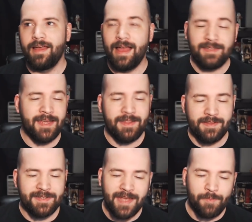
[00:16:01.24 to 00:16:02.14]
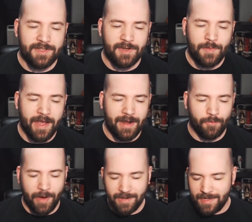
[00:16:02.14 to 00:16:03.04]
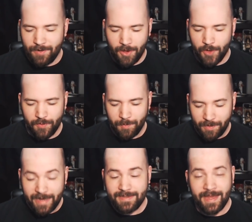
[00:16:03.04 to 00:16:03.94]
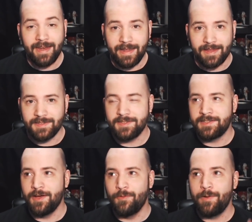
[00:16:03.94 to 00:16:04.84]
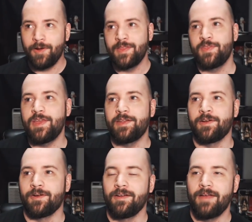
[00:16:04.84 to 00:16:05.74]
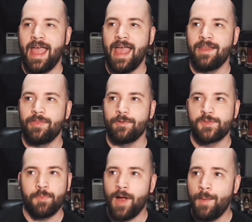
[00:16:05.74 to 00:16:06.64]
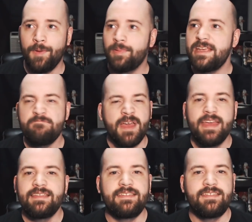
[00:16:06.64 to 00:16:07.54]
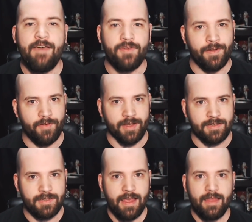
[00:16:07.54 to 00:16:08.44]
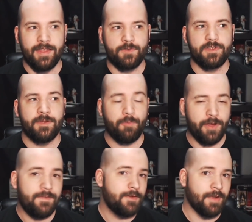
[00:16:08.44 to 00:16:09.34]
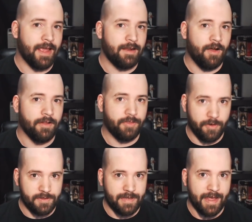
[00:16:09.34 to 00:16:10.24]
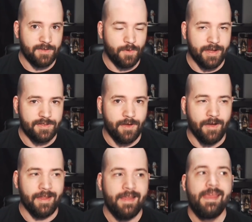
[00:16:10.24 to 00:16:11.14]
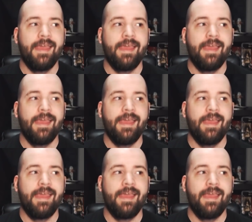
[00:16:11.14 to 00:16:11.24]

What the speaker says: I said that this segment's going to be kind of ranty and all over the place, and it is. So we were in the theater, and there was probably 7 of us. This was the preview night on Thursday is when I saw it.